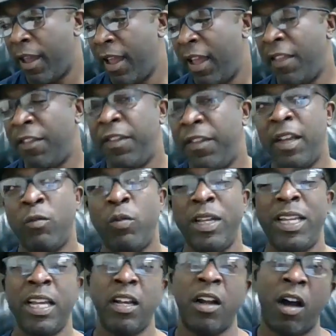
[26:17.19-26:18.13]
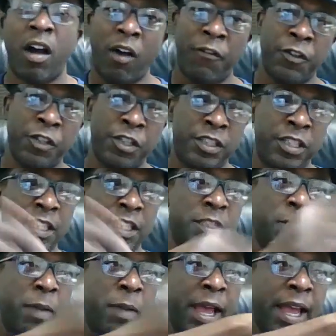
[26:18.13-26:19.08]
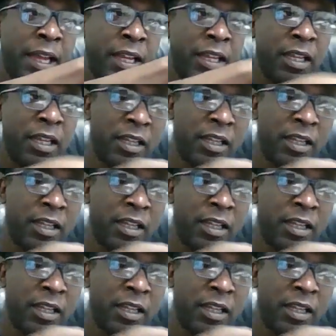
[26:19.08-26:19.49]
and then we get offer sheets back.